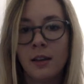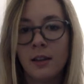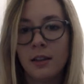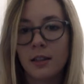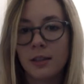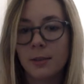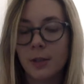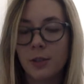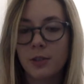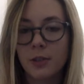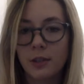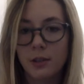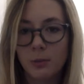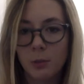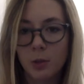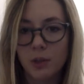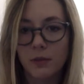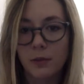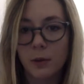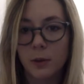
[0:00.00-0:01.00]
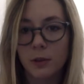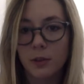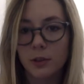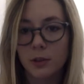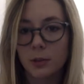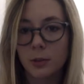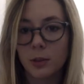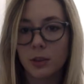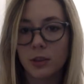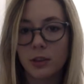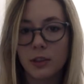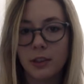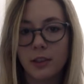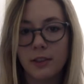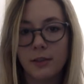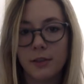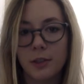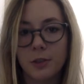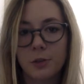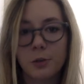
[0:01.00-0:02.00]
especially on more vulnerable
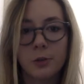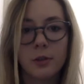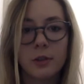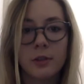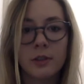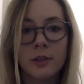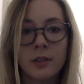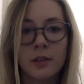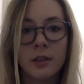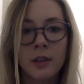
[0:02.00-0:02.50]
individuals.